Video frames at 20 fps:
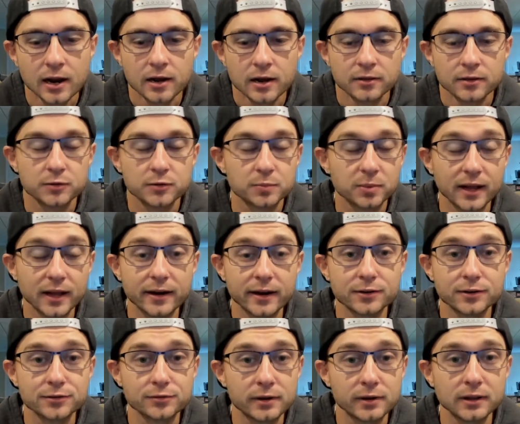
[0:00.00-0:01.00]
this player
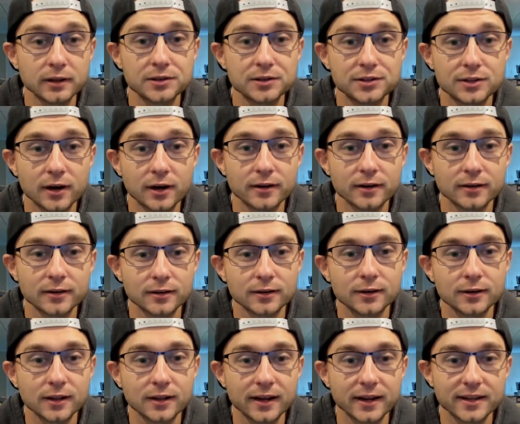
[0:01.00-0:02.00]
is really starting to
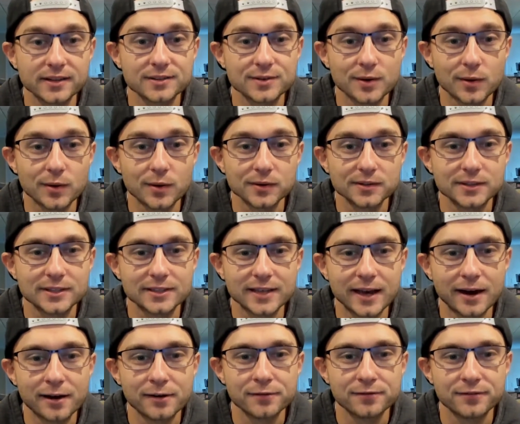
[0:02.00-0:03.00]
look like his old
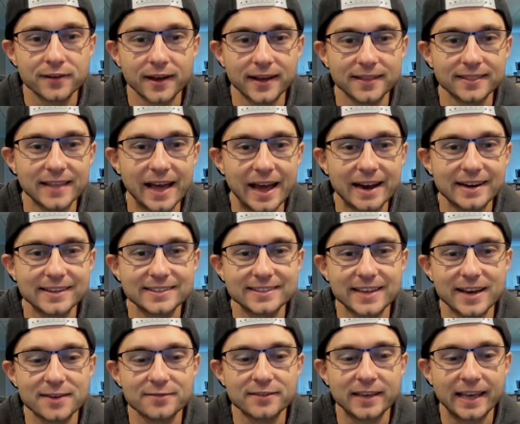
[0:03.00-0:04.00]
self, and that is
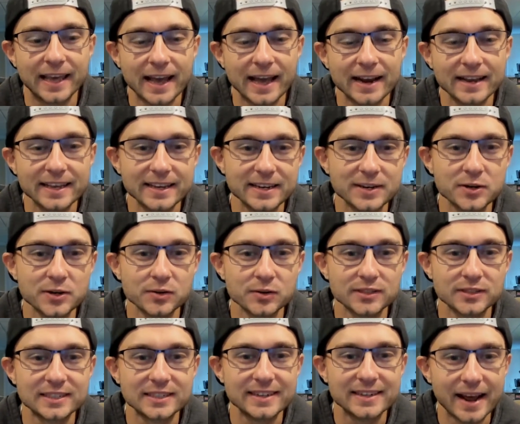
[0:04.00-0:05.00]
Evgeny
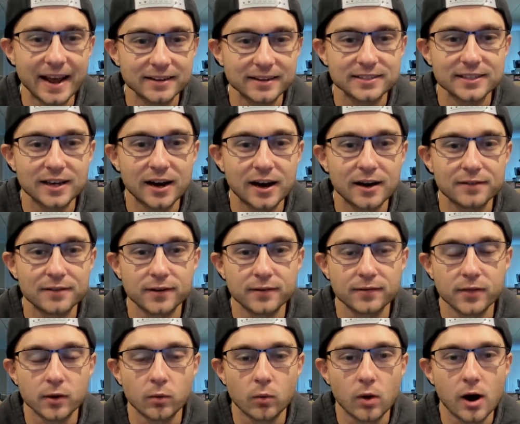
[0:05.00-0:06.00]
Kuznetsov
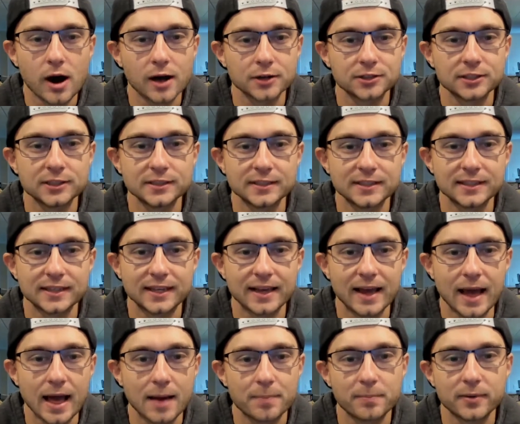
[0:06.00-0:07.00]
of the Washington
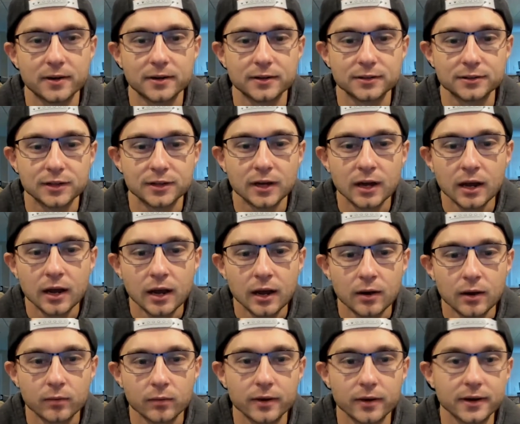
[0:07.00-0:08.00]
Capitals.
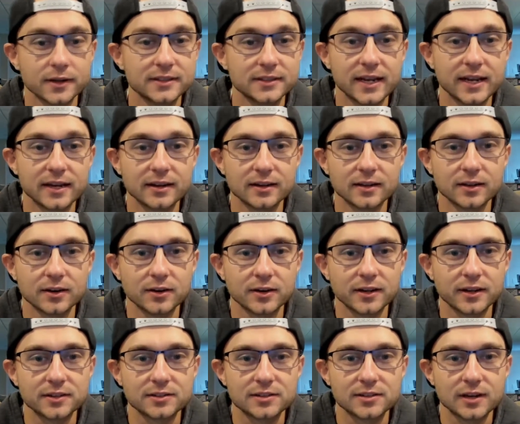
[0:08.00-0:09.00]
We're going to take a look
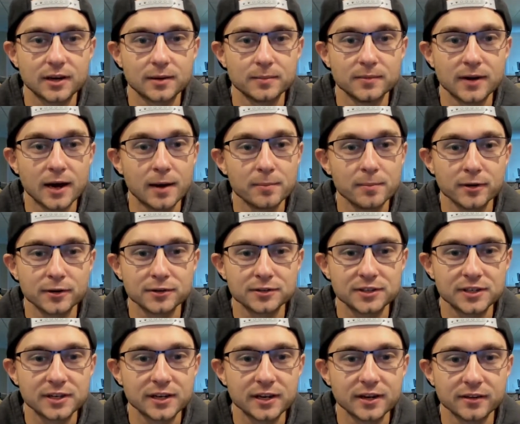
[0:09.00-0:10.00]
at some
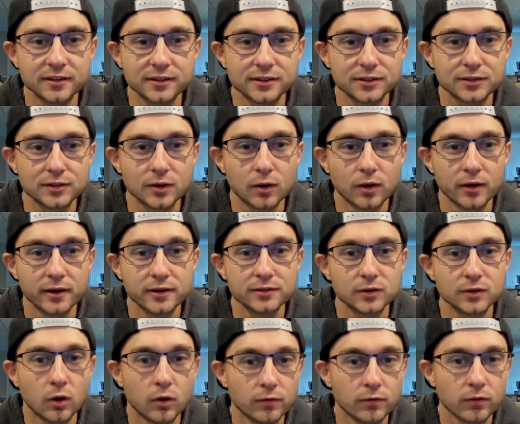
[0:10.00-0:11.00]
numbers here and just
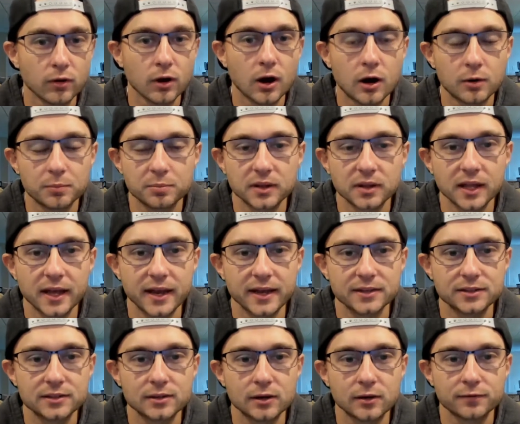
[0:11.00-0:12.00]
his overall play
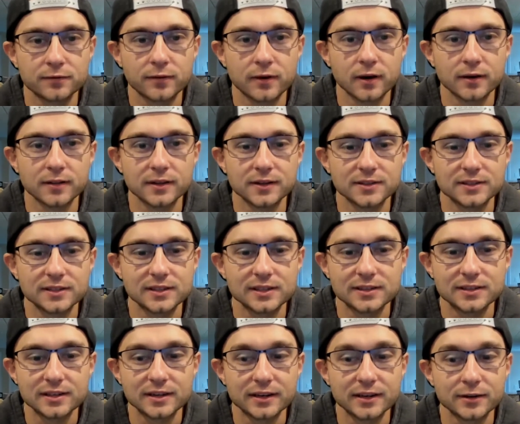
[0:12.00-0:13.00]
so far this
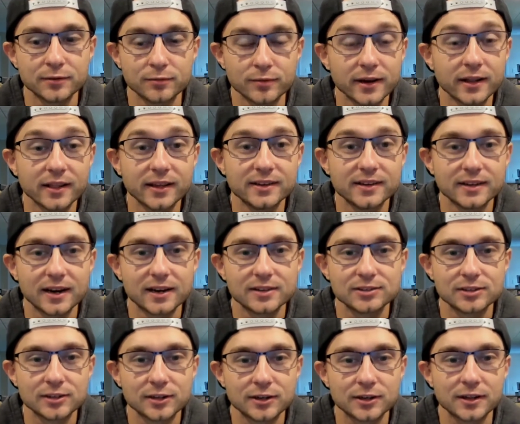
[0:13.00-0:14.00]
season, and it really
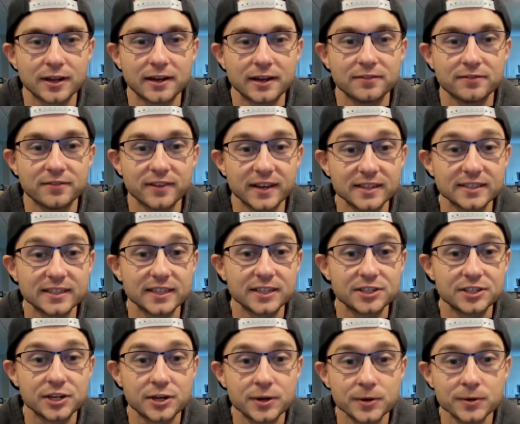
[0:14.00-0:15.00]
does look like
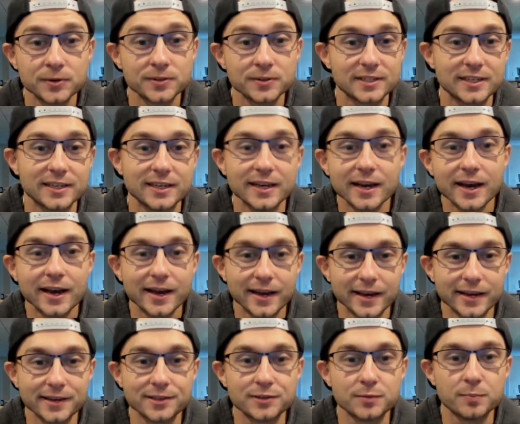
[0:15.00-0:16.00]
vintage Kuzy
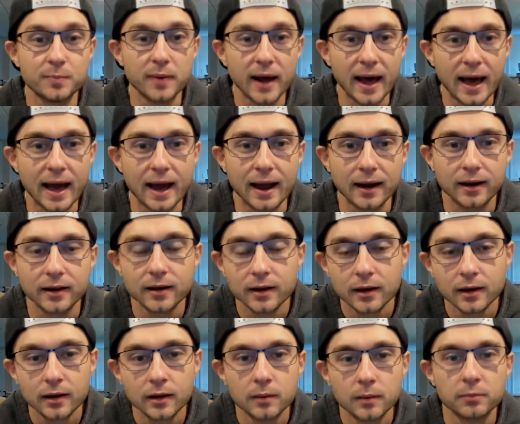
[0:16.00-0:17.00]
is back.
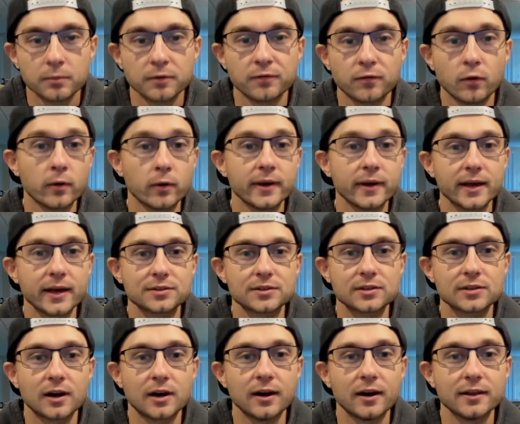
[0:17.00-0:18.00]
Before we get
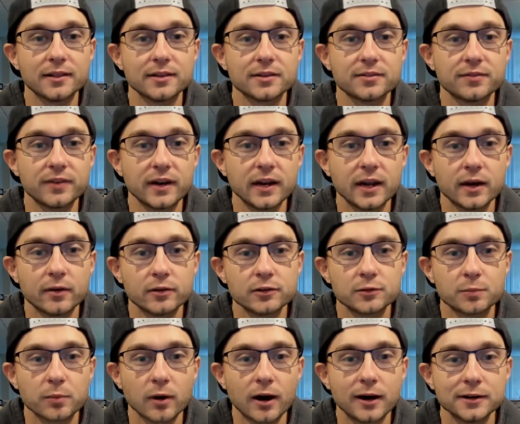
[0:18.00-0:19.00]
started, this video
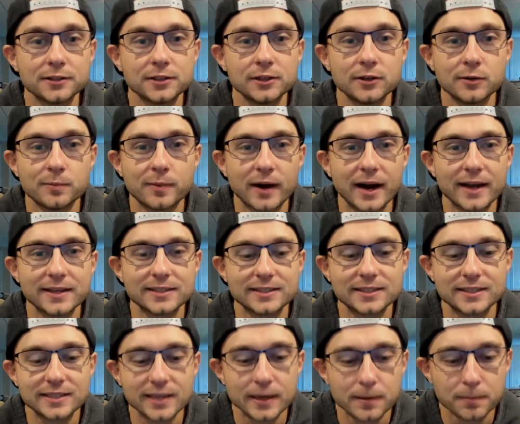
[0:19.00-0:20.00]
is brought to you by
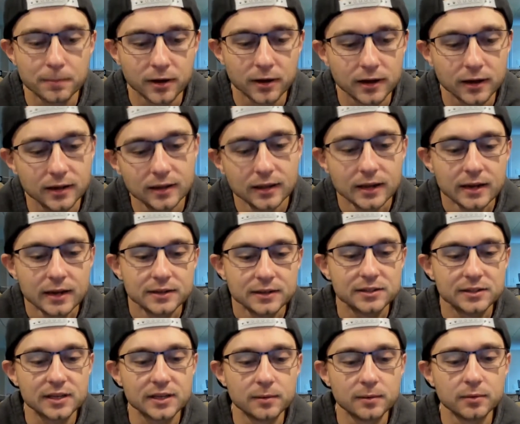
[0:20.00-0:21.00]
Symbol.
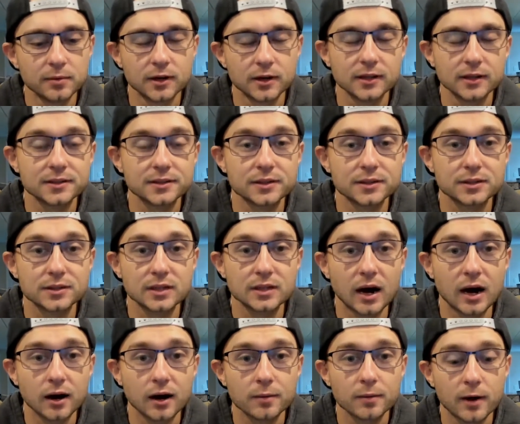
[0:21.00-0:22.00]
Symbol is the
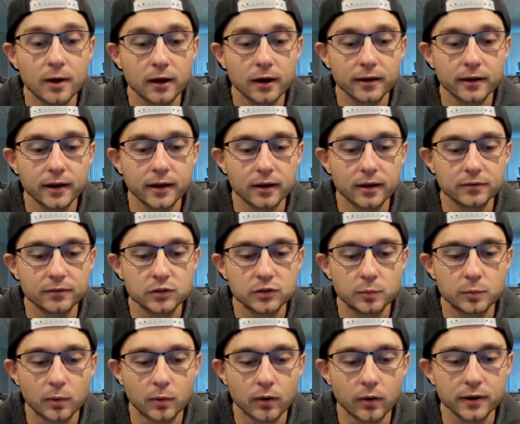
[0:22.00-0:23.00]
stock market of
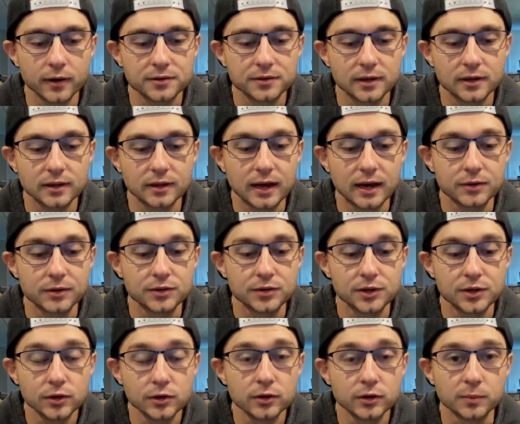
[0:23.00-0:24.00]
sports that allows
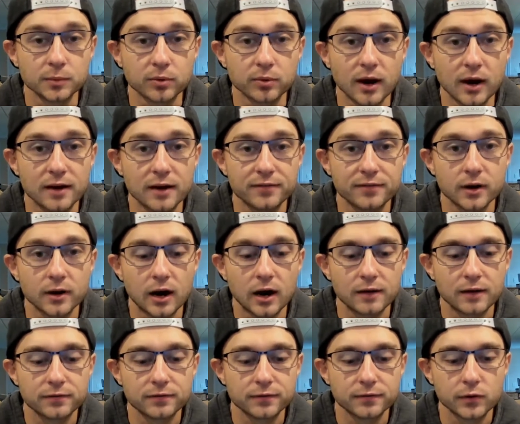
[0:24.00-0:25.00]
you to profit
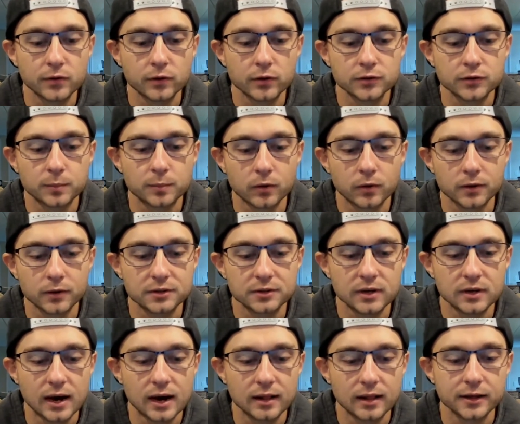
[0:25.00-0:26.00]
off of your sports
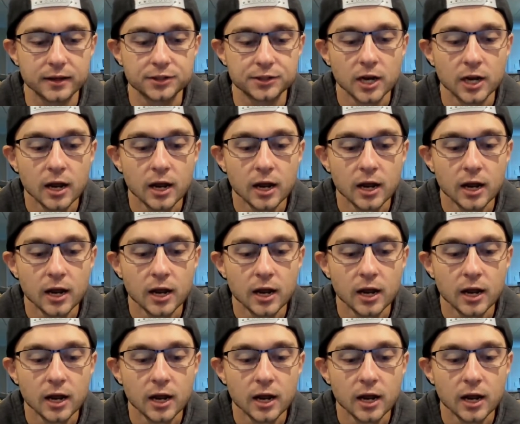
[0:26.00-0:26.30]
knowledge.